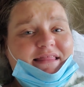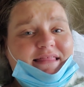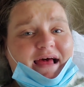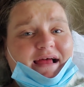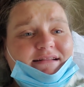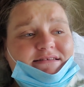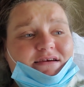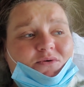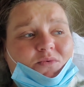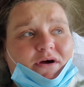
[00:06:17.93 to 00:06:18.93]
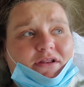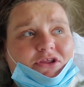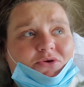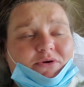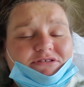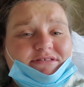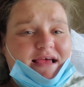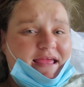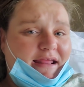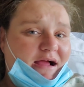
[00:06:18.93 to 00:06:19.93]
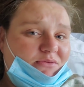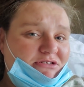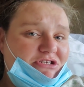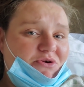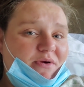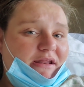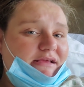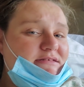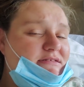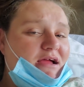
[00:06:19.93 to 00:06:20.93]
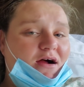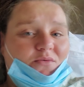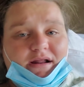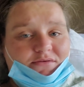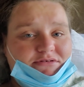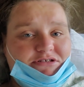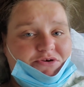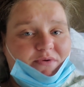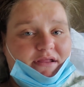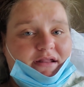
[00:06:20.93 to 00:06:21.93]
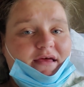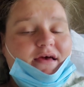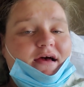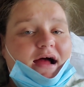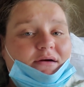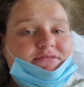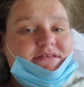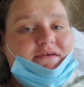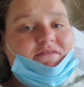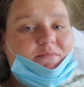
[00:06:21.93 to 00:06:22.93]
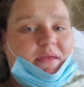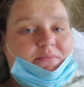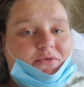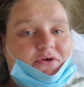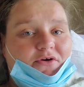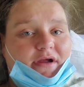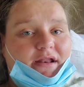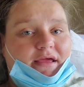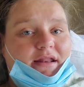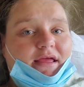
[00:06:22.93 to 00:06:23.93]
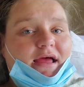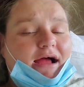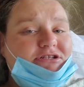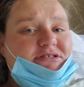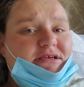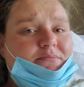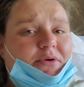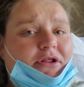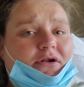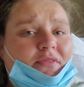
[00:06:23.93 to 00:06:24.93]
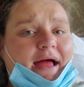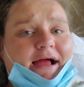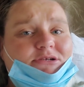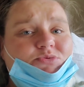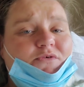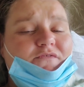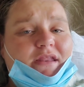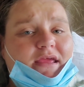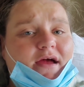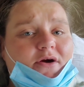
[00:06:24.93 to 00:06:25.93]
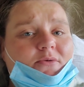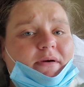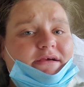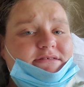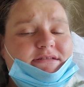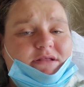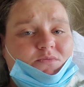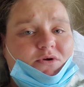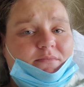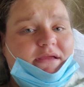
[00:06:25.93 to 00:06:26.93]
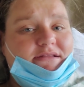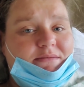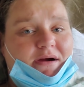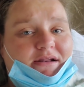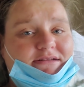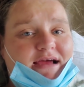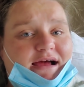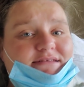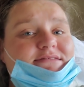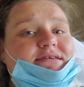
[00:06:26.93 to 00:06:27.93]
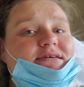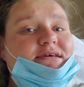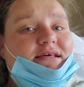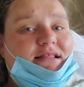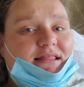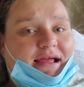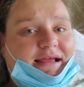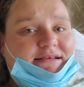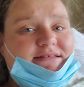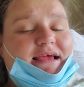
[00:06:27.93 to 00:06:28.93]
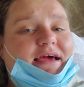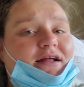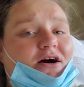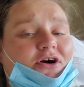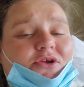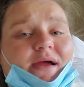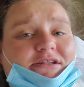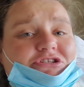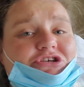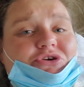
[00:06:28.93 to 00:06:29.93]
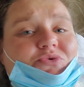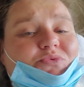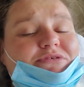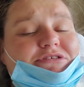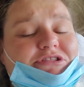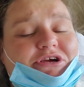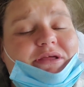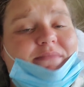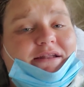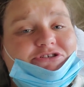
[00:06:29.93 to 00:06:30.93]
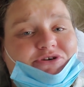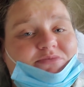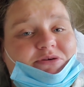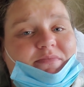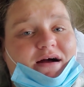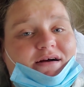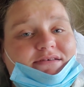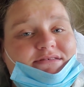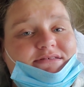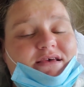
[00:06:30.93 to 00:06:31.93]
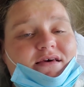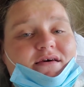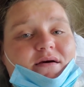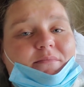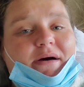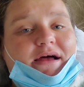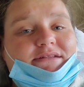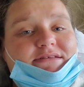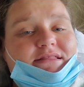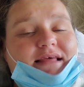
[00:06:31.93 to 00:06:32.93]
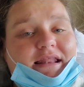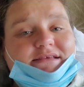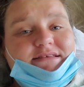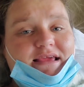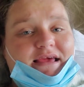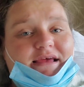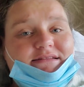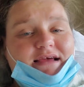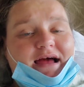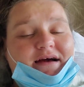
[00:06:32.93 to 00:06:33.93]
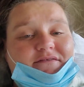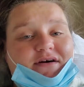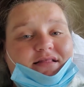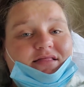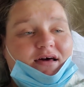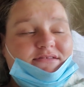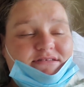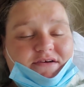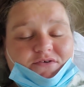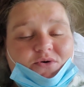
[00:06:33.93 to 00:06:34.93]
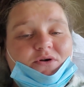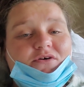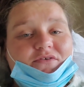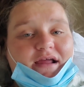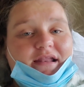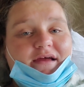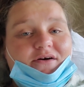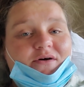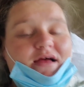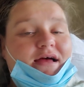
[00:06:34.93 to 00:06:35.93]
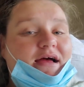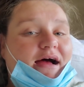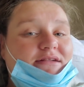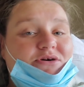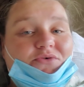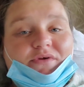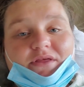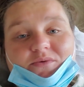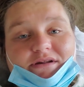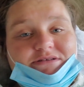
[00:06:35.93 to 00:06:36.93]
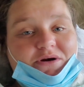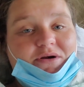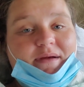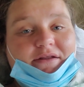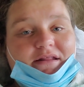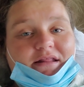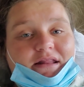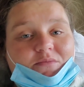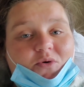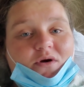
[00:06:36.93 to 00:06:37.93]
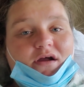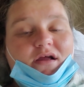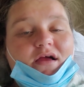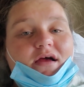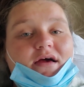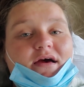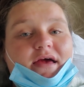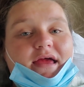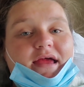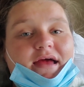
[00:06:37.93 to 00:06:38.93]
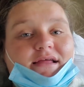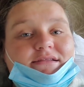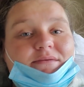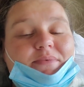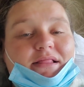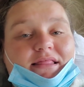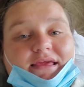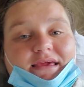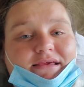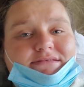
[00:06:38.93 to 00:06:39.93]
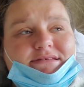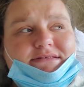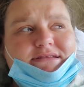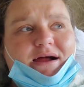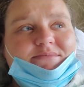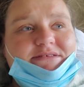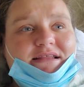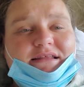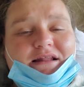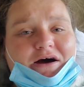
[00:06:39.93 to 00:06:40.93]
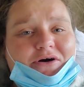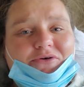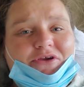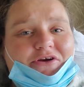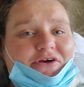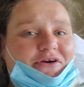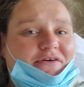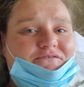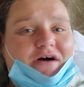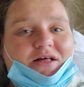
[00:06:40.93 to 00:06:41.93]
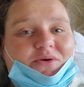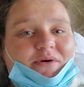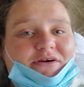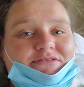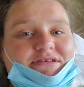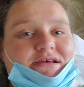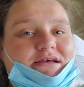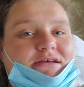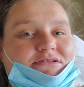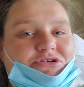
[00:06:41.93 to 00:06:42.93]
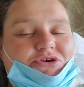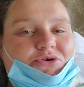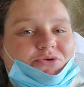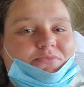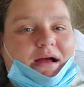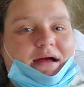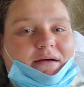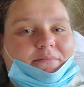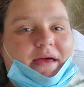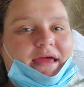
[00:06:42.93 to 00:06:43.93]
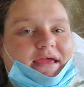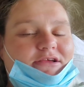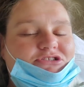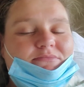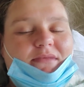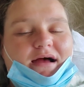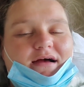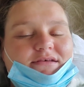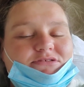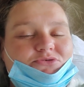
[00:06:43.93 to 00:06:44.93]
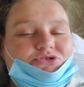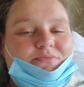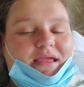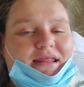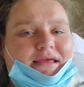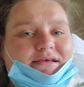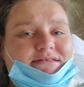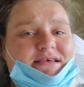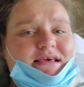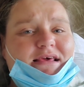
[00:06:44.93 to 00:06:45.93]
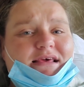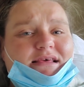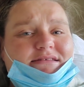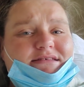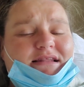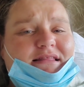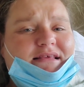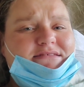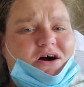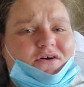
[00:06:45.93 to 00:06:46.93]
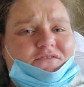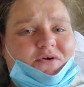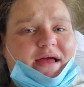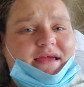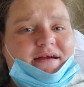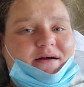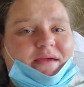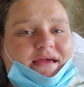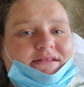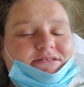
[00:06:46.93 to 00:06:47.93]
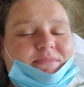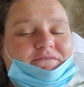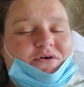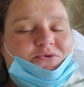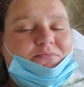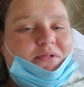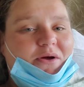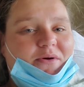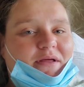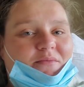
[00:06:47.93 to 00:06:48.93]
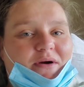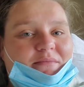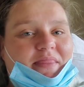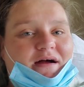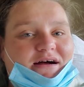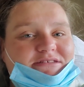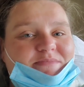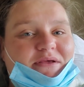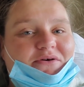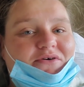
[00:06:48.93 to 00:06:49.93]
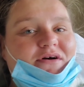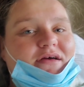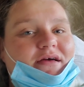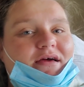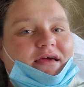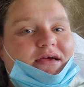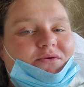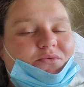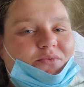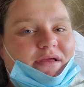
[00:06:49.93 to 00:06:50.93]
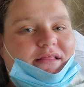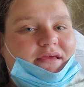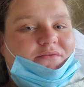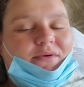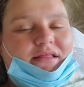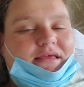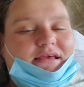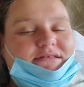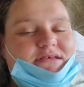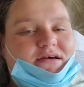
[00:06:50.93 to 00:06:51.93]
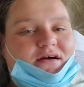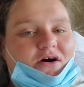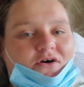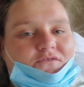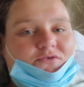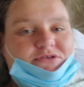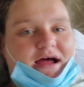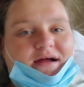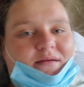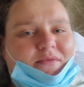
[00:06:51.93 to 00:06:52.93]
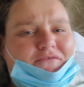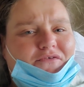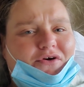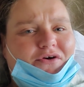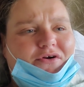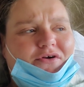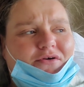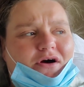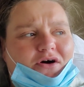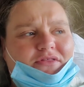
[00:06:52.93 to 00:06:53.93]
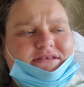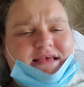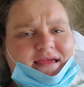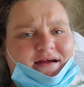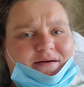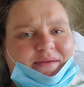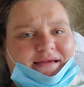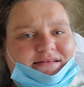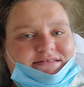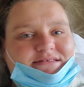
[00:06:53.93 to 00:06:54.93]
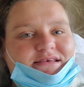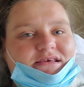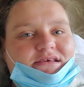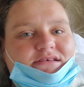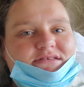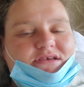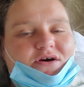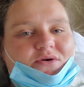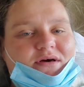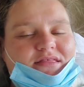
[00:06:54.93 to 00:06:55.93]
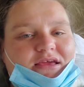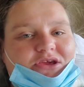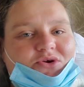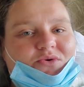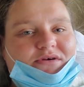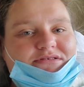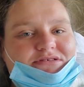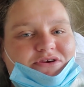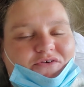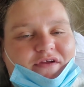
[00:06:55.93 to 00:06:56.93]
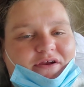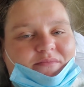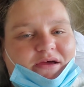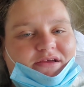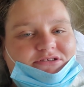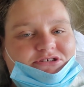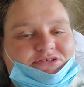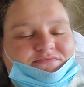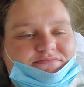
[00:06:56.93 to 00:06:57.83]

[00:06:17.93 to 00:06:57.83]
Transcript: that what you were saying I was doing is not what I was doing. I was giving people the credit. I just didn't put it on the actual video because I didn't want to be demonetized. Like I said, all you had to do was look in my description box. But that is it. I have a lot of stuff going on right now. I don't really want to talk about it anymore and please stop sending all your followers to my page and my social medias sending these awful hate comments my phone blowing up while i'm in the hospital it really really is an awful time for all these hate comments so thank you so very much